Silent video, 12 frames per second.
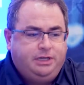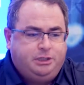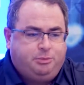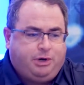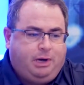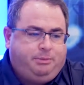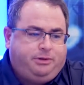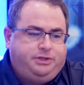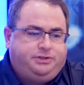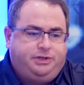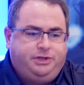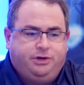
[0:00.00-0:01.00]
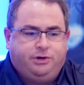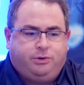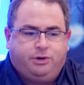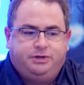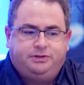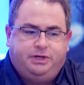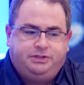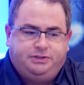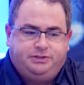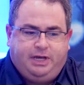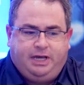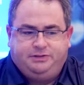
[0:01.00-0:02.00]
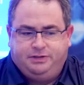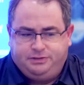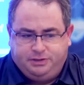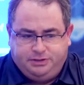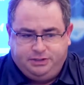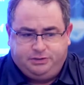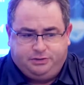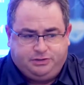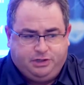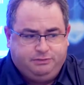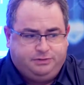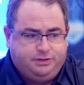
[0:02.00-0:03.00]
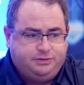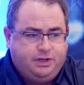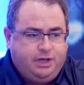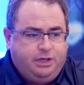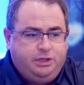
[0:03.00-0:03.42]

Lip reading: To properly secure your organization's assets and digital services,